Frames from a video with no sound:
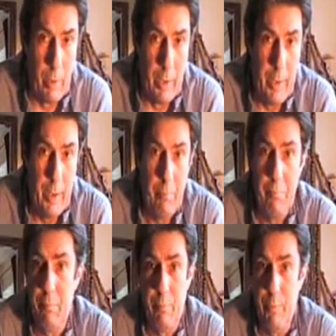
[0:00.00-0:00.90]
away,
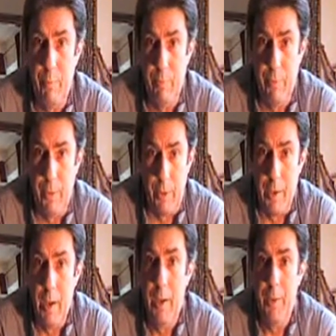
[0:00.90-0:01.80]

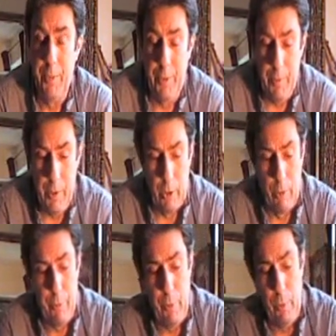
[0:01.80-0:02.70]
fine, sieve it
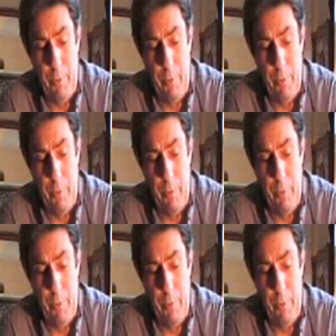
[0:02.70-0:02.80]
off.